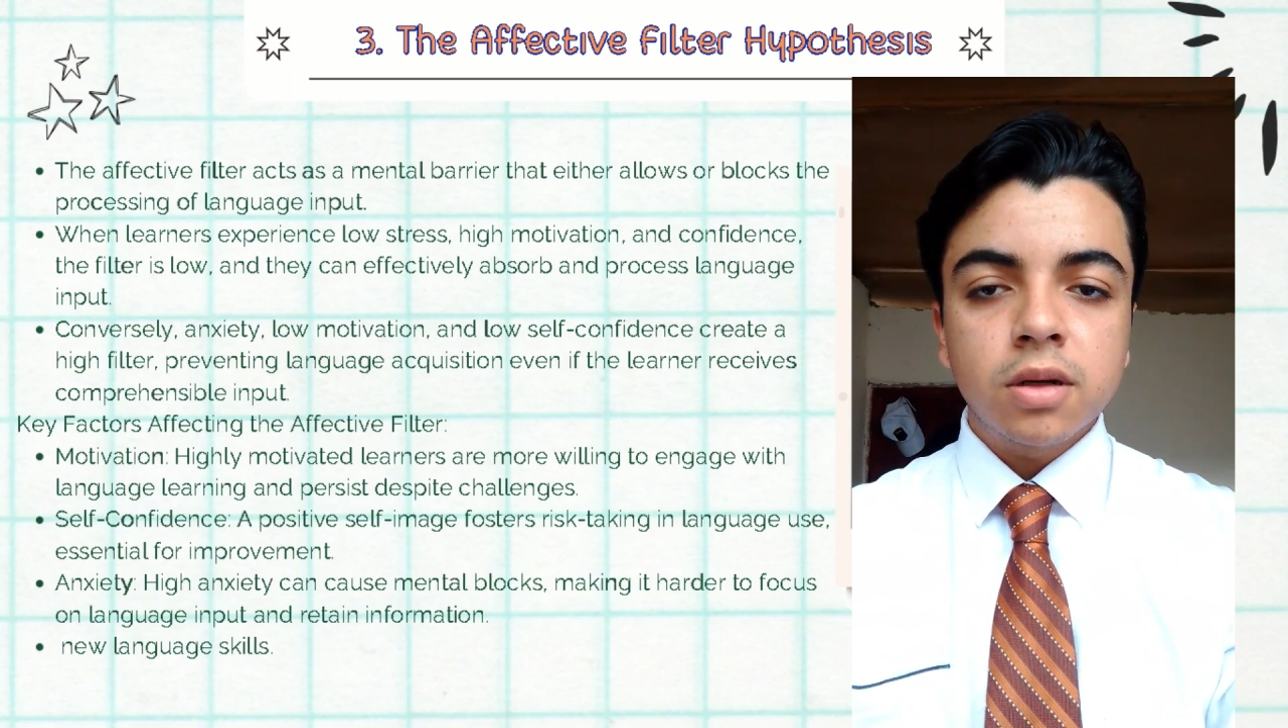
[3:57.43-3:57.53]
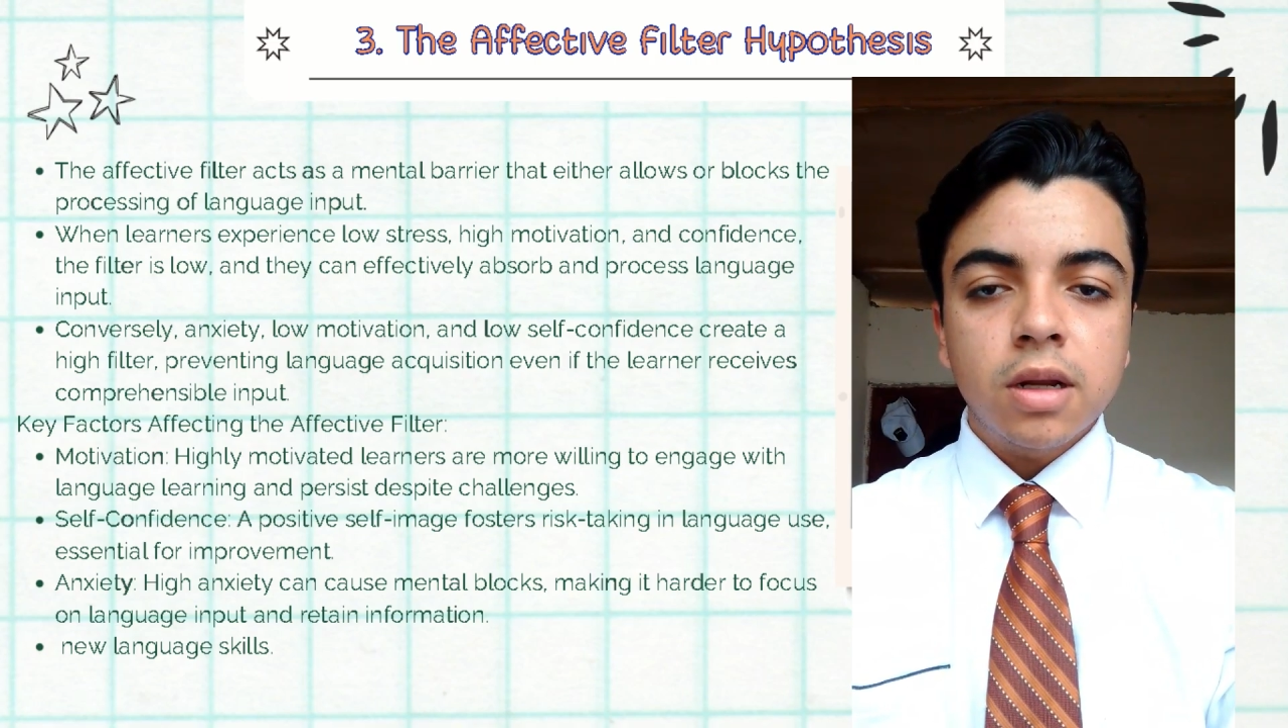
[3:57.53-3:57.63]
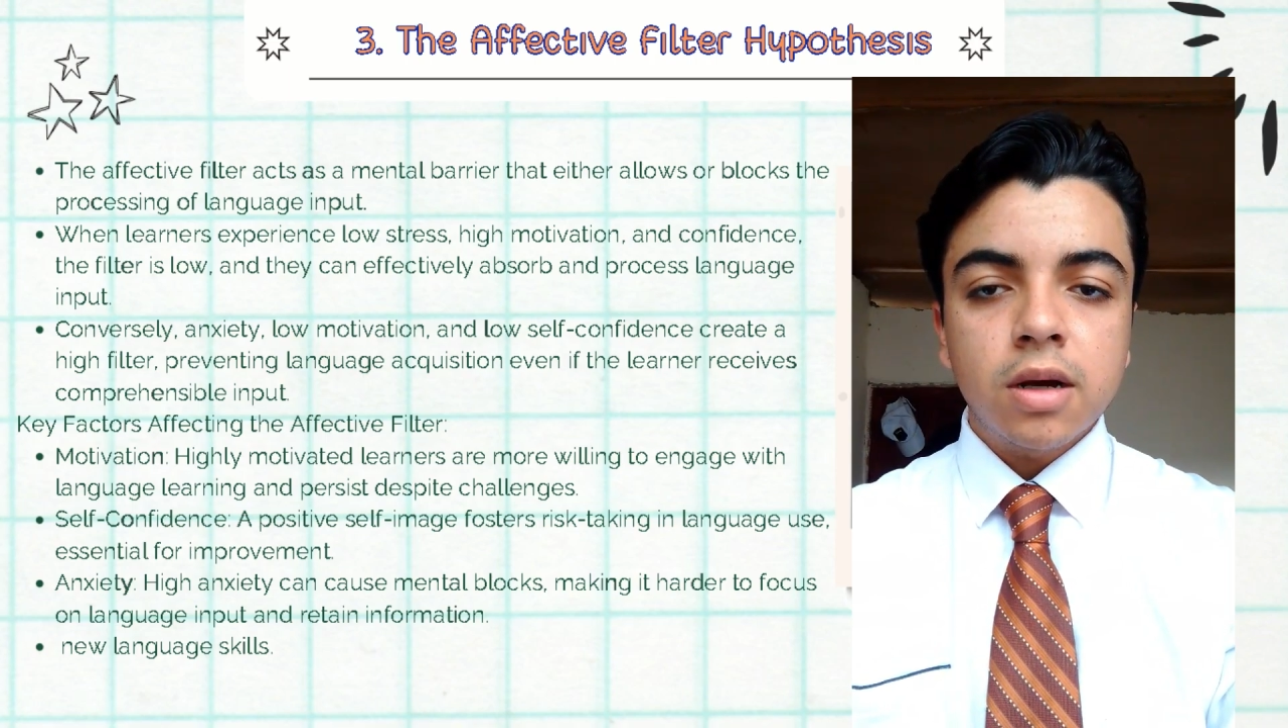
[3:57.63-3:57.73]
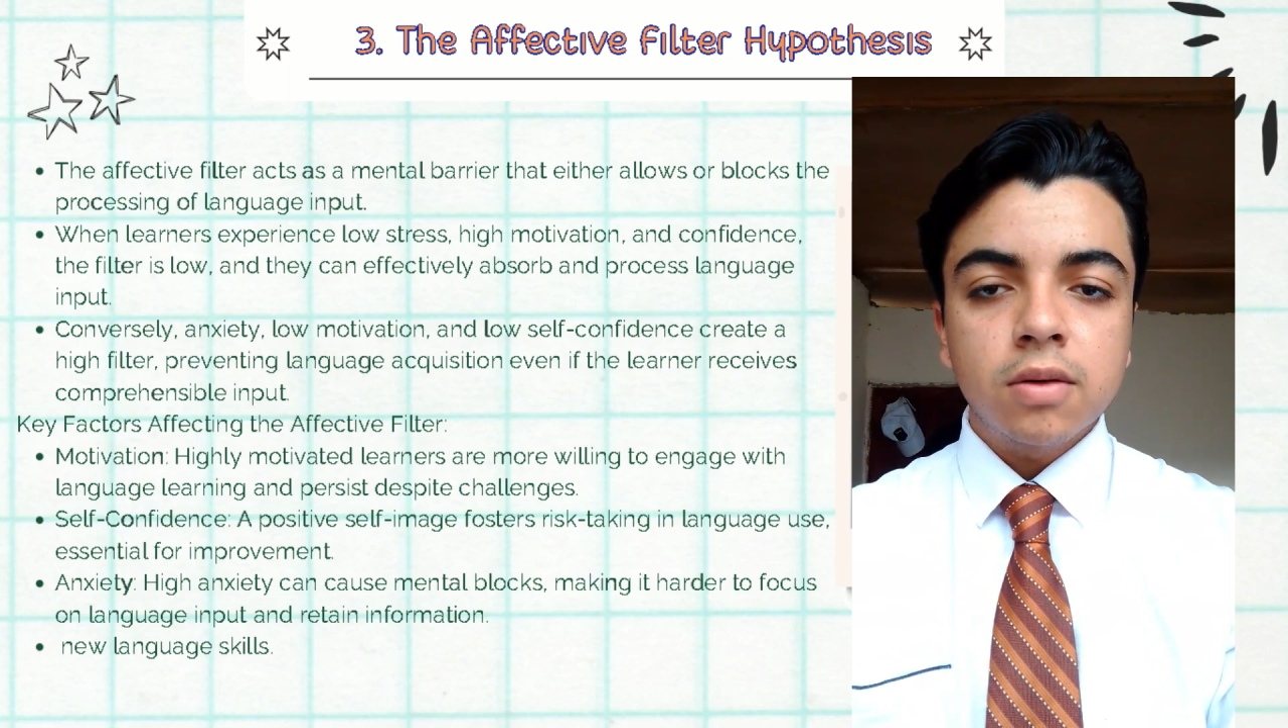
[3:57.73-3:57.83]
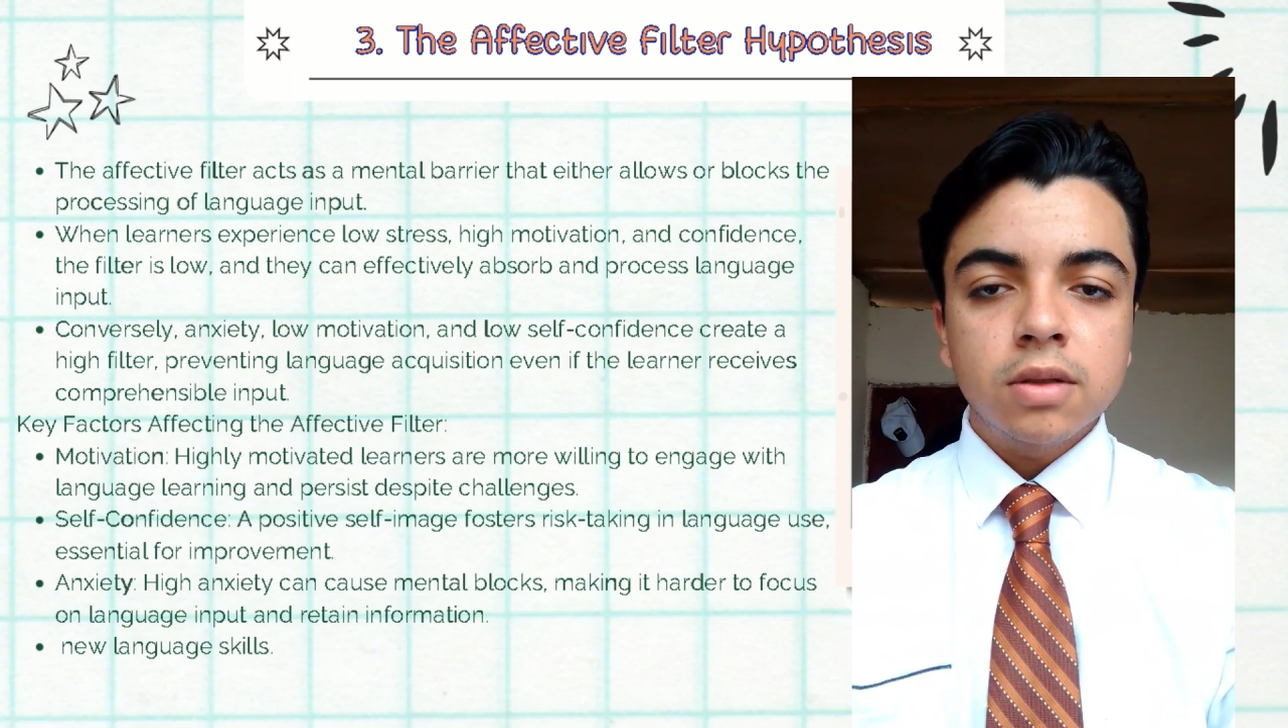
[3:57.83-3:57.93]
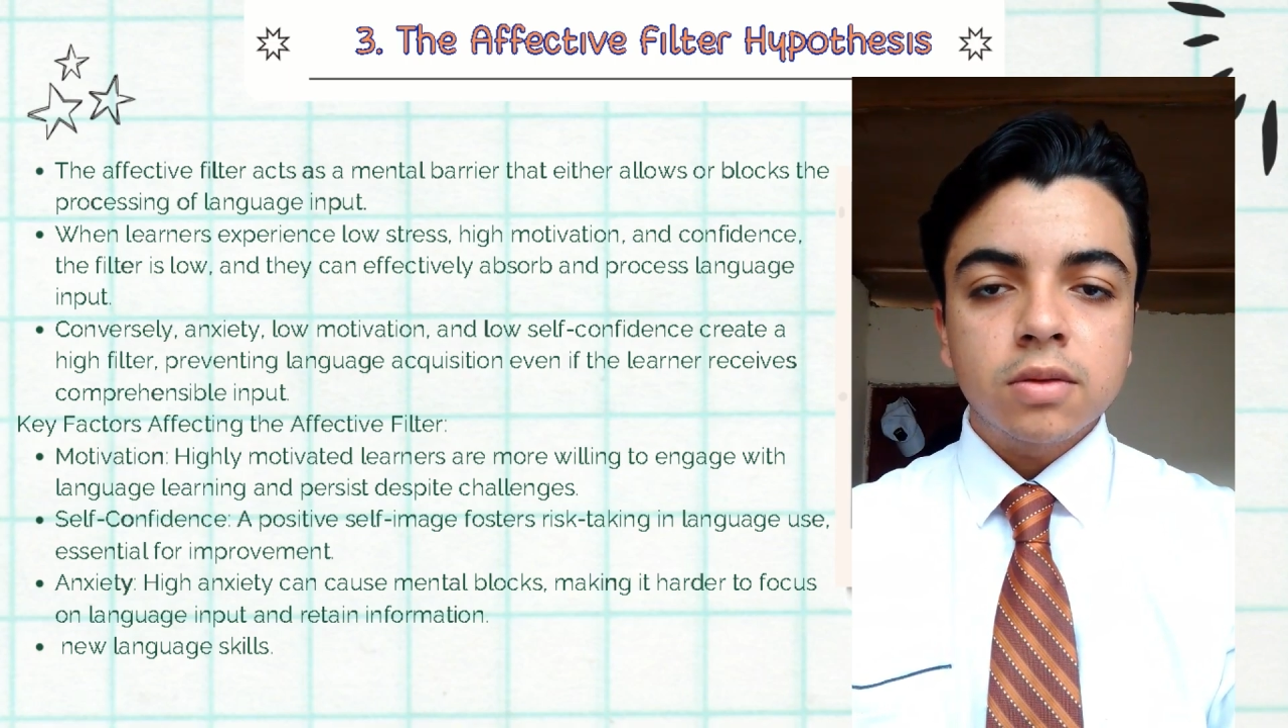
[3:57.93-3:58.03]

low